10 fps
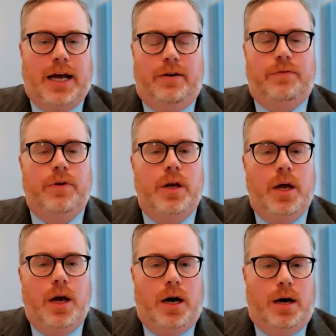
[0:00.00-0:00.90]
kind
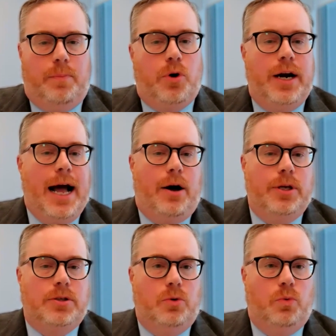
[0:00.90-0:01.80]
of put it
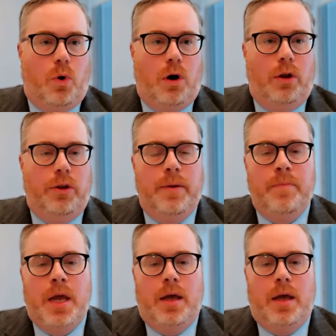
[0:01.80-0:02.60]
out into the world.